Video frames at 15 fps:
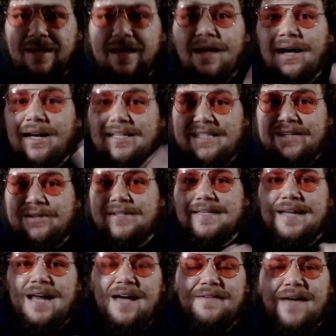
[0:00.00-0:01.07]
A series that
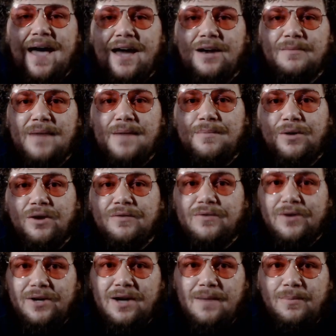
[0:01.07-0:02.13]
I've had on my book for
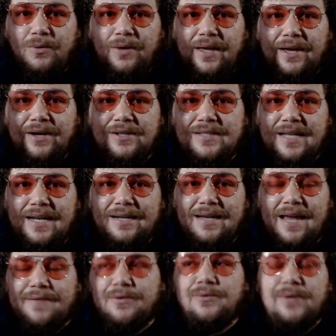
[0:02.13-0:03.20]
a couple years and
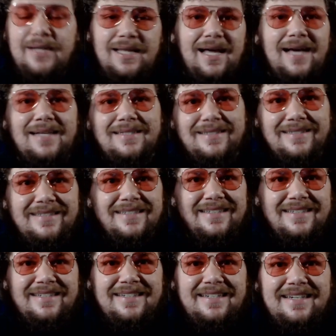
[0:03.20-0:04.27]
never realized.
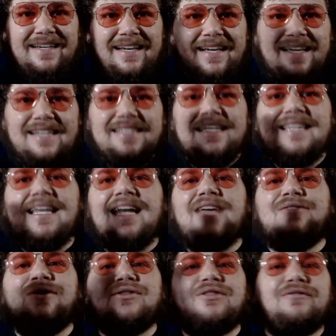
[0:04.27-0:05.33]
He said that he
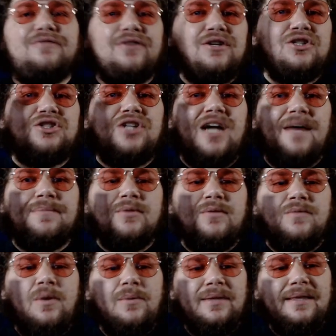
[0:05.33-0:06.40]
wrote the first chapter of
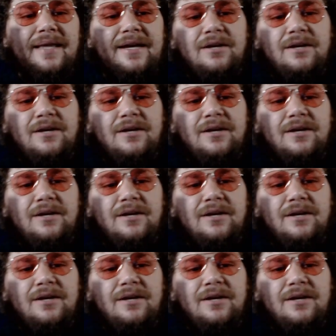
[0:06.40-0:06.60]
what would later